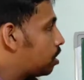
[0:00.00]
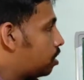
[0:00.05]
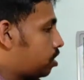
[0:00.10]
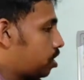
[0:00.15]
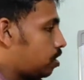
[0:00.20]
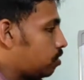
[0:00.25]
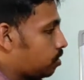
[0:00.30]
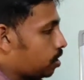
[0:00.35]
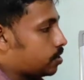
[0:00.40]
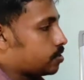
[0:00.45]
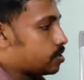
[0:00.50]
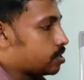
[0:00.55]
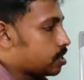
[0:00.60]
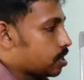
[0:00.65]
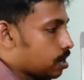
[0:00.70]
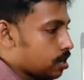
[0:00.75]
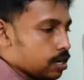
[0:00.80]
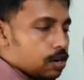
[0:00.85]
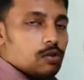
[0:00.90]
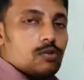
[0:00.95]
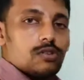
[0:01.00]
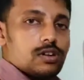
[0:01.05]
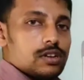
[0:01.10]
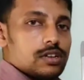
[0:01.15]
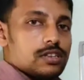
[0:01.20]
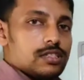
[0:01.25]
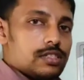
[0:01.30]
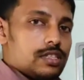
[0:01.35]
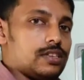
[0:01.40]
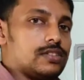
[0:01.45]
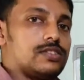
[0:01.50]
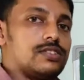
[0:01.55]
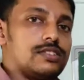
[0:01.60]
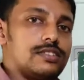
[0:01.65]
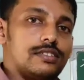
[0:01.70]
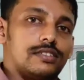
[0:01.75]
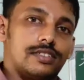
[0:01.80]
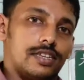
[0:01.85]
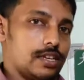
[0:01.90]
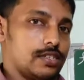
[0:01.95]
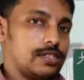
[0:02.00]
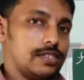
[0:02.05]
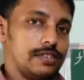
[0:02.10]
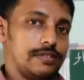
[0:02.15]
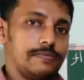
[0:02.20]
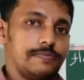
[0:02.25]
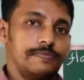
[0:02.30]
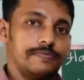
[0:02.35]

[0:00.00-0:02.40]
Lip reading: Now let's conclude this section.